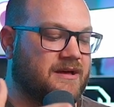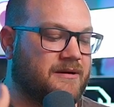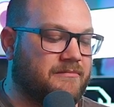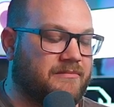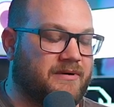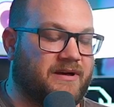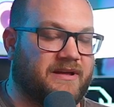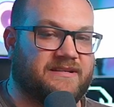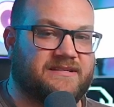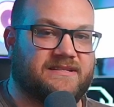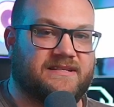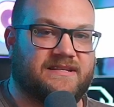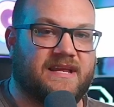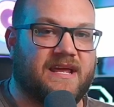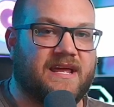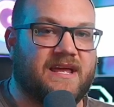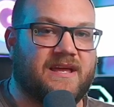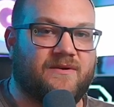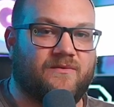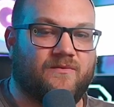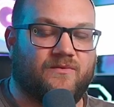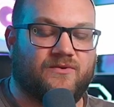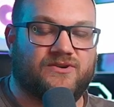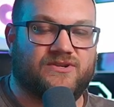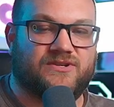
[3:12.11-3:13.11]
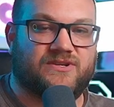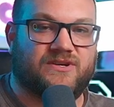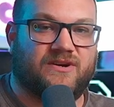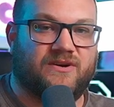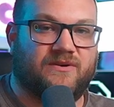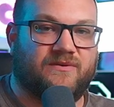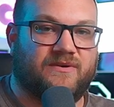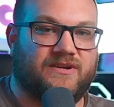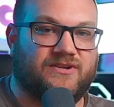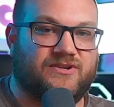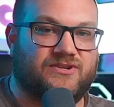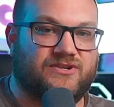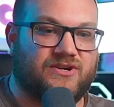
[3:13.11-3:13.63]
But today we're just going to
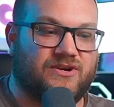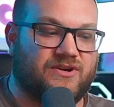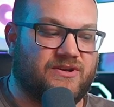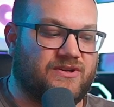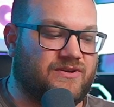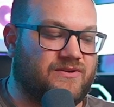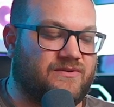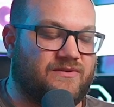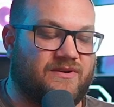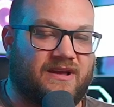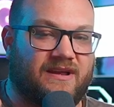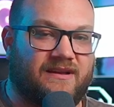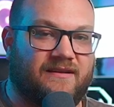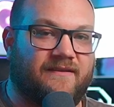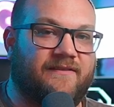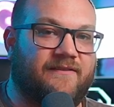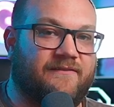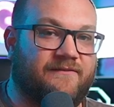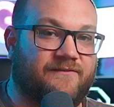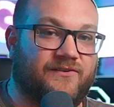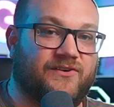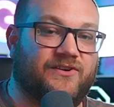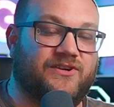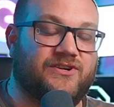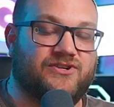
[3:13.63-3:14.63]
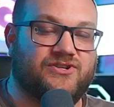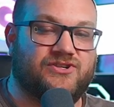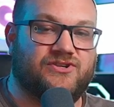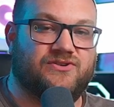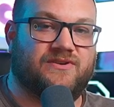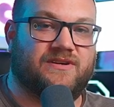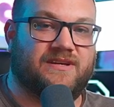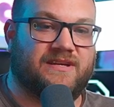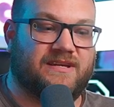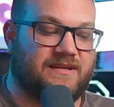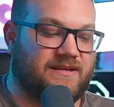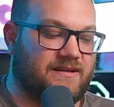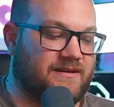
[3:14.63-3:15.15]
go ahead and show you kind of the footage you
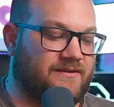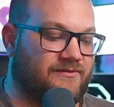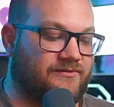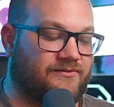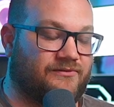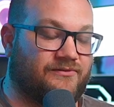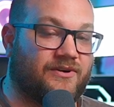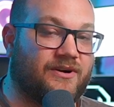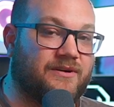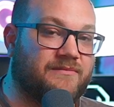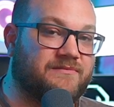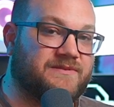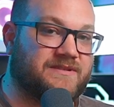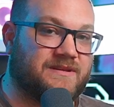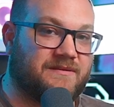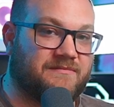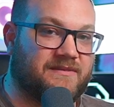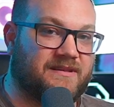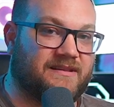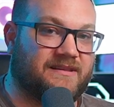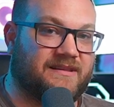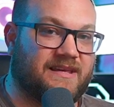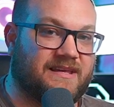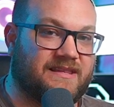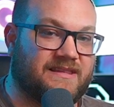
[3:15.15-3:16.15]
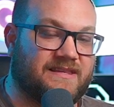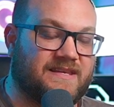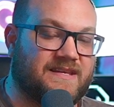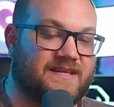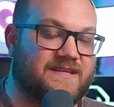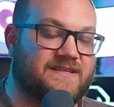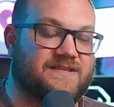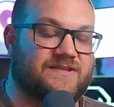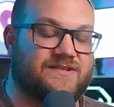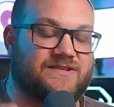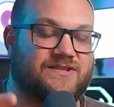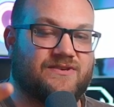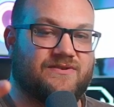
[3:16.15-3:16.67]
can get from something like
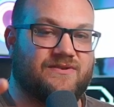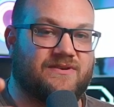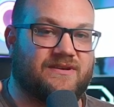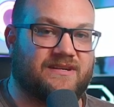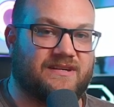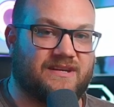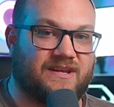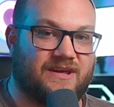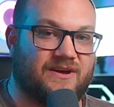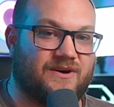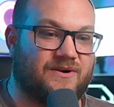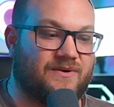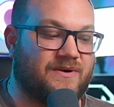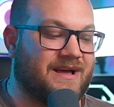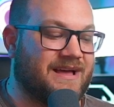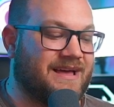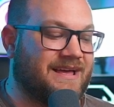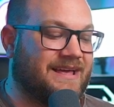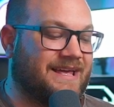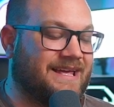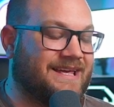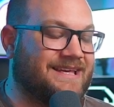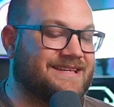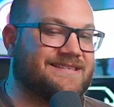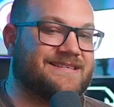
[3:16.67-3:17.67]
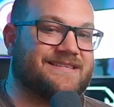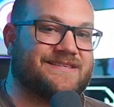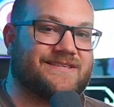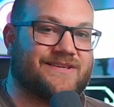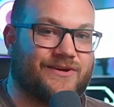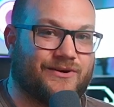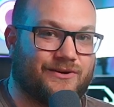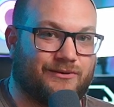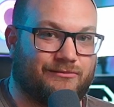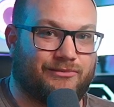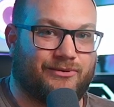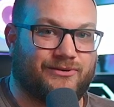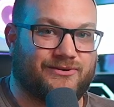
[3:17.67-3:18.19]
this so you can know, is this a
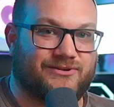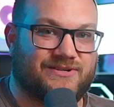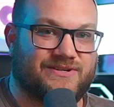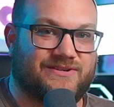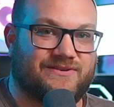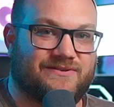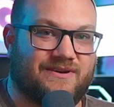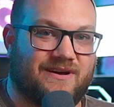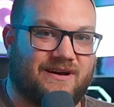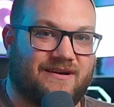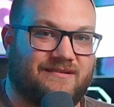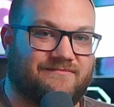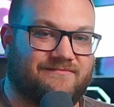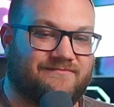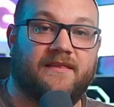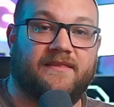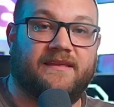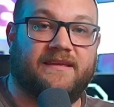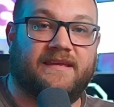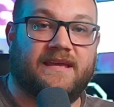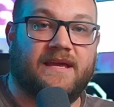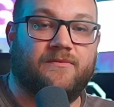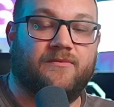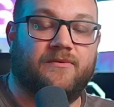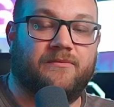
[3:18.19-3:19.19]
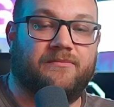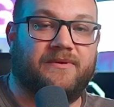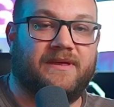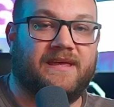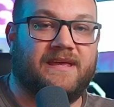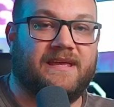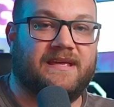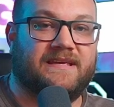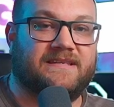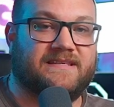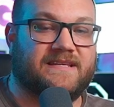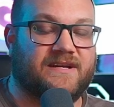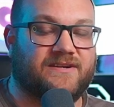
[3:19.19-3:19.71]
good purchase or not? The game we're
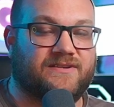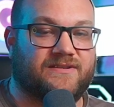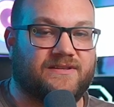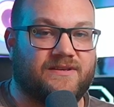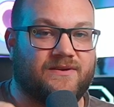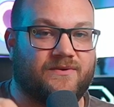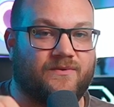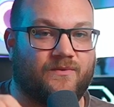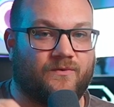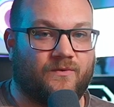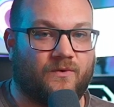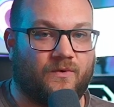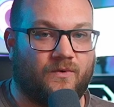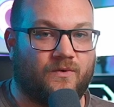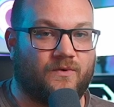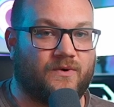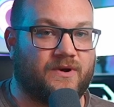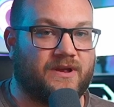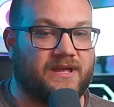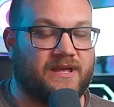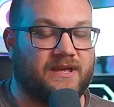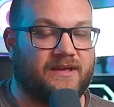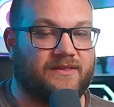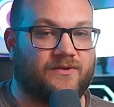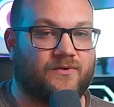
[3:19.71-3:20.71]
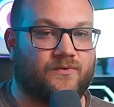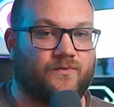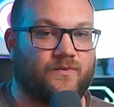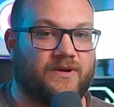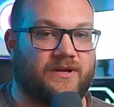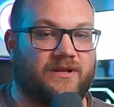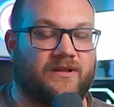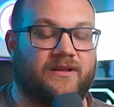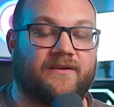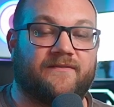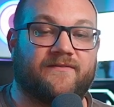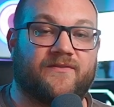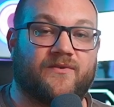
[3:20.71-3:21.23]
playing is actually Ori and the
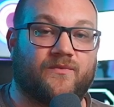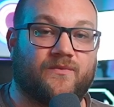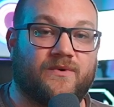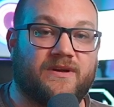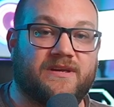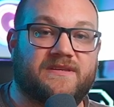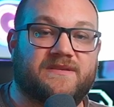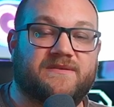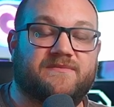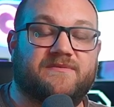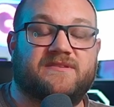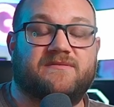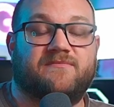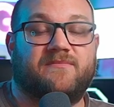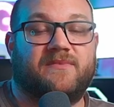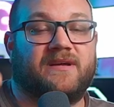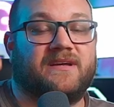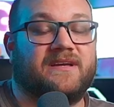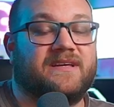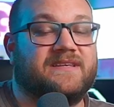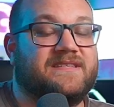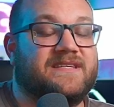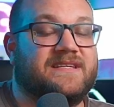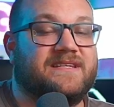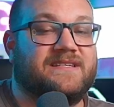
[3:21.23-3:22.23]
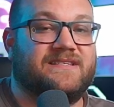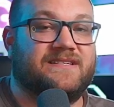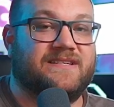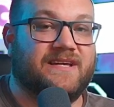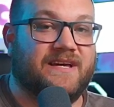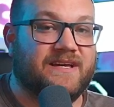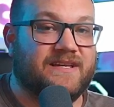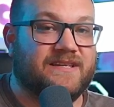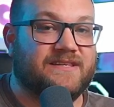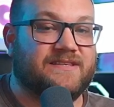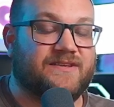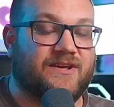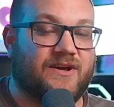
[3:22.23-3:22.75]
Will of the Wisps, because it
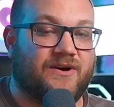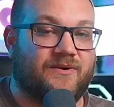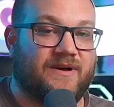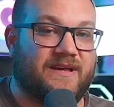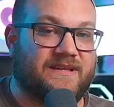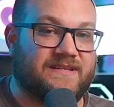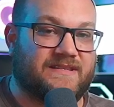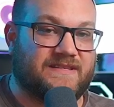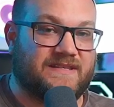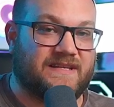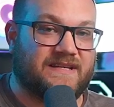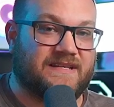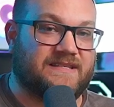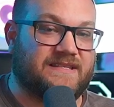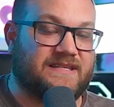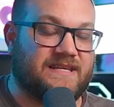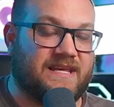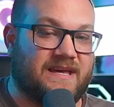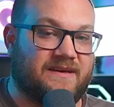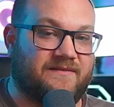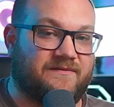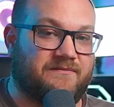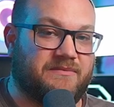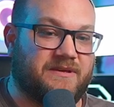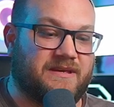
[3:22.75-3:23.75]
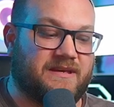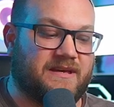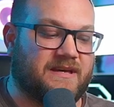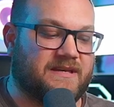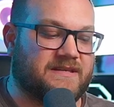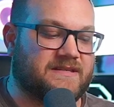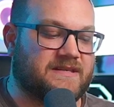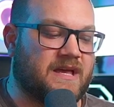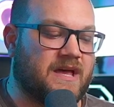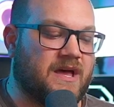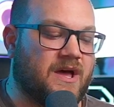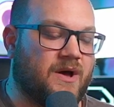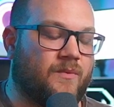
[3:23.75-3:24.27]
does go at sixty F P S.